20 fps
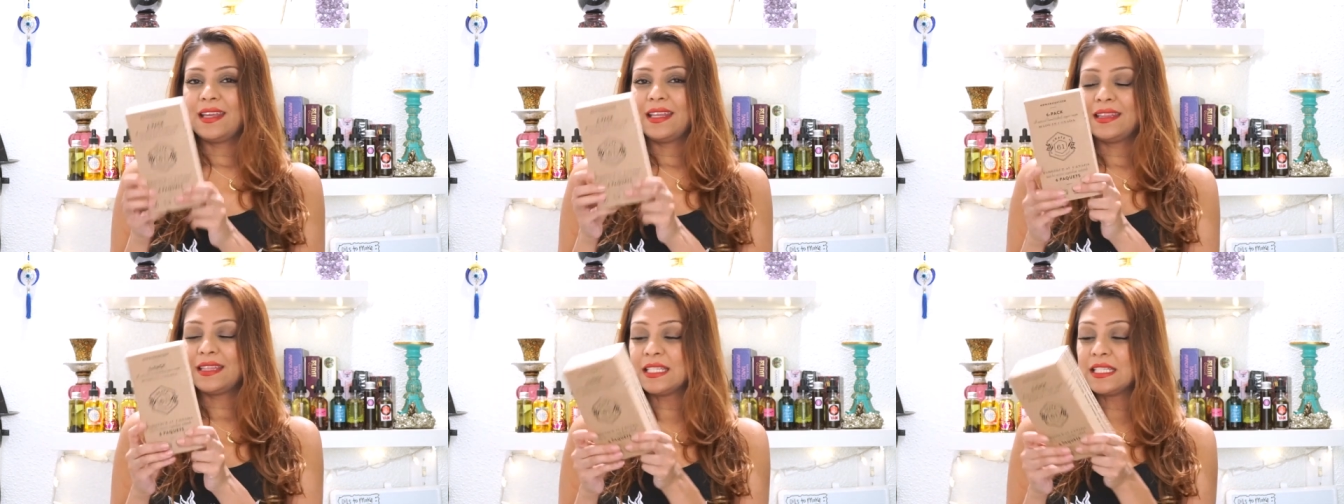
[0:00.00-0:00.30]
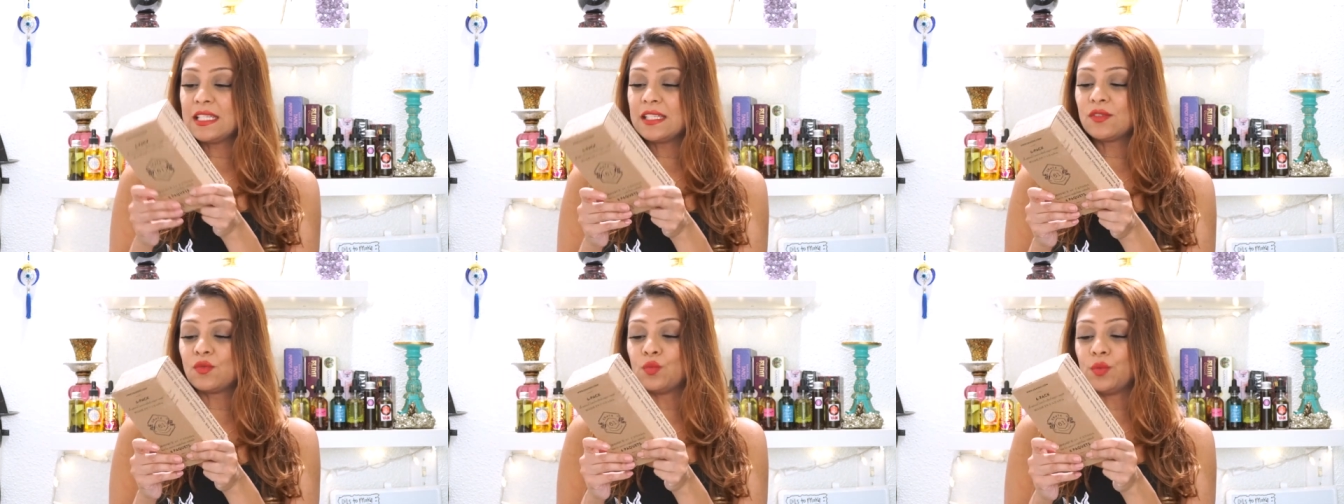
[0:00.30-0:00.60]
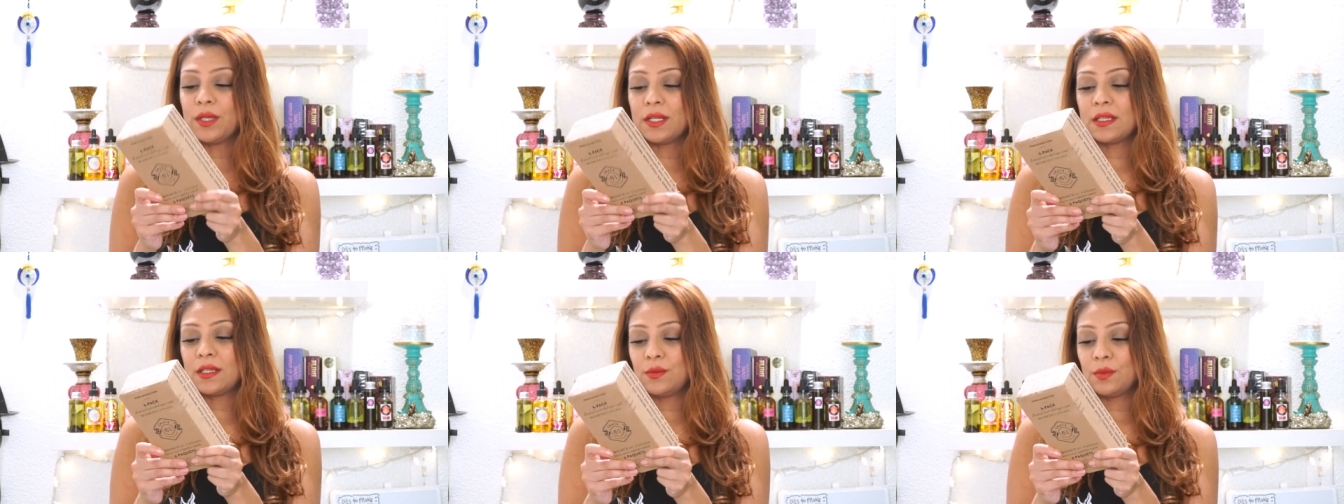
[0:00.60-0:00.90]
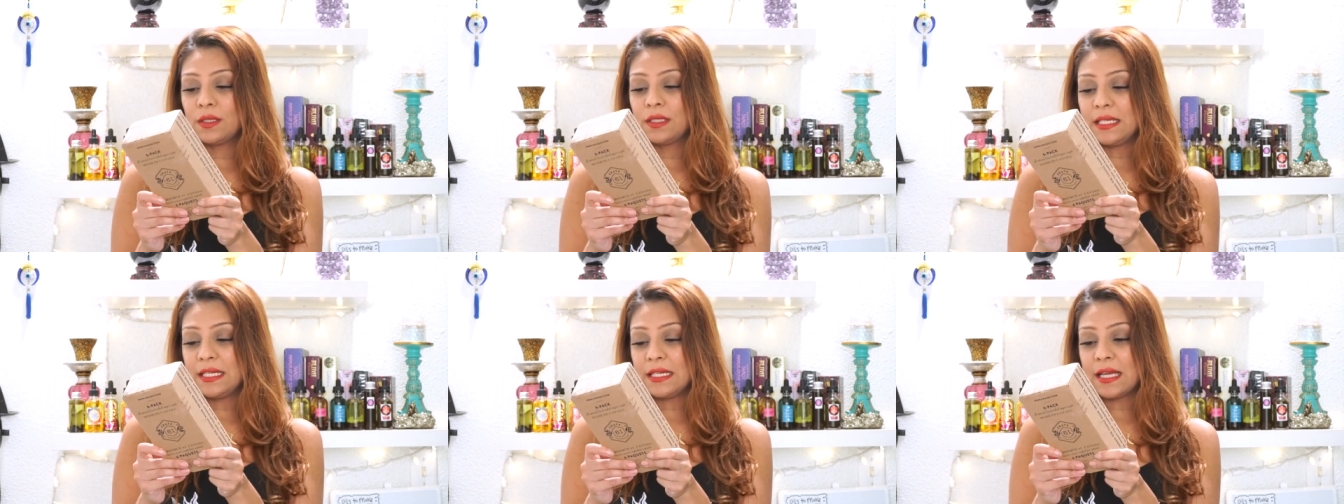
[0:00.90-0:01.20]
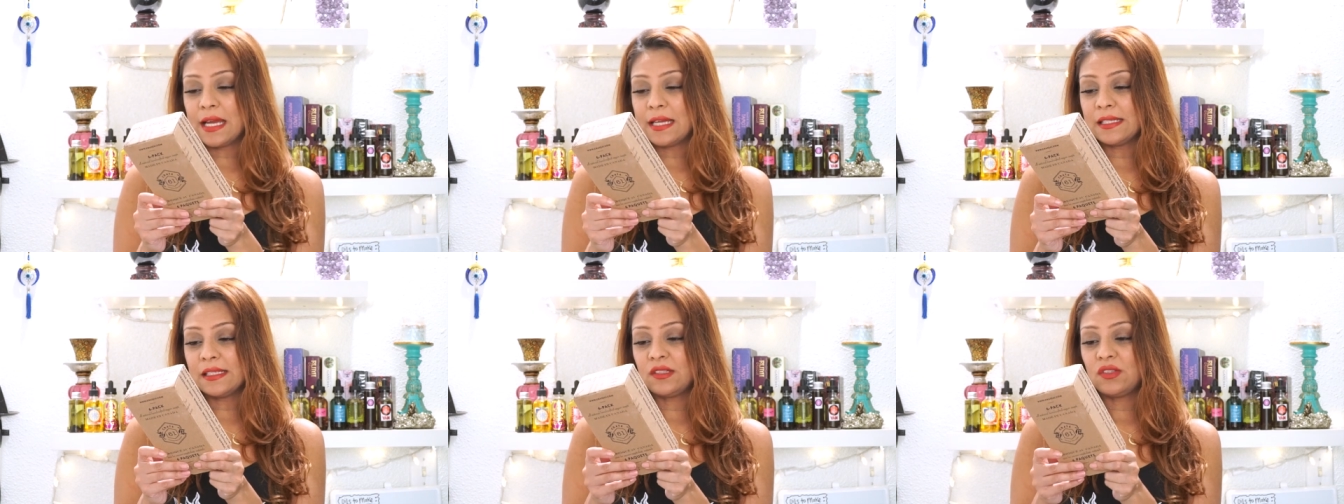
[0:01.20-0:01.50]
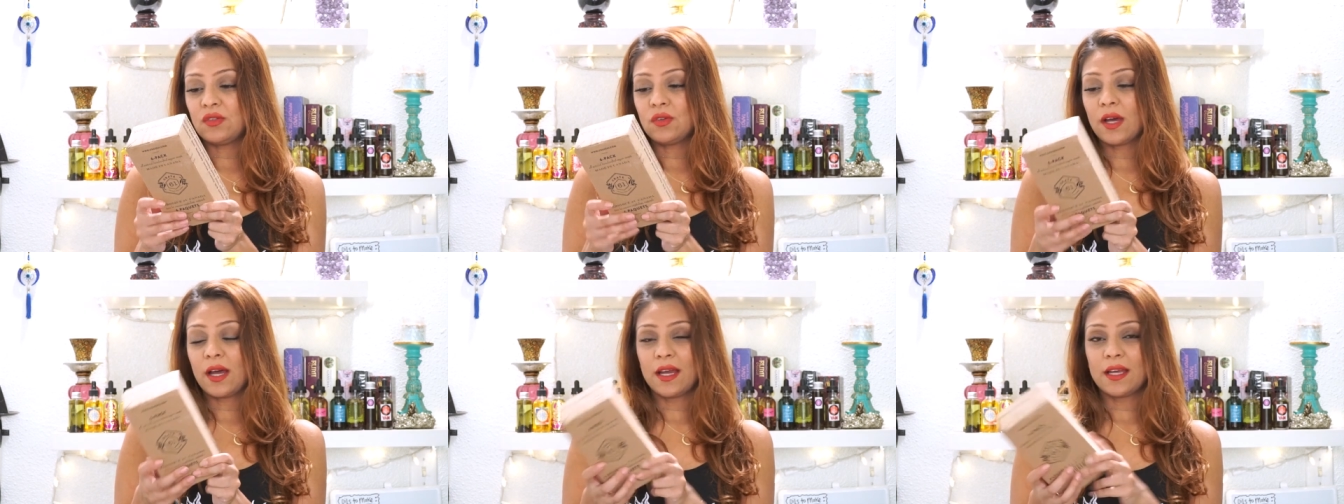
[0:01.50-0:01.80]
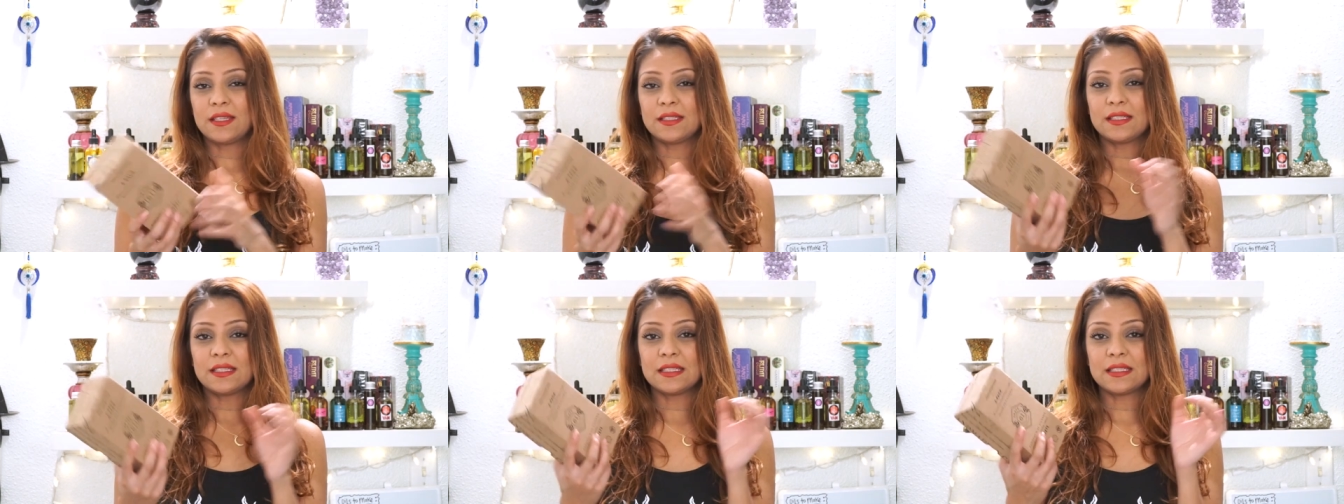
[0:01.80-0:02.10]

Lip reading: This is really, really nice, you guys.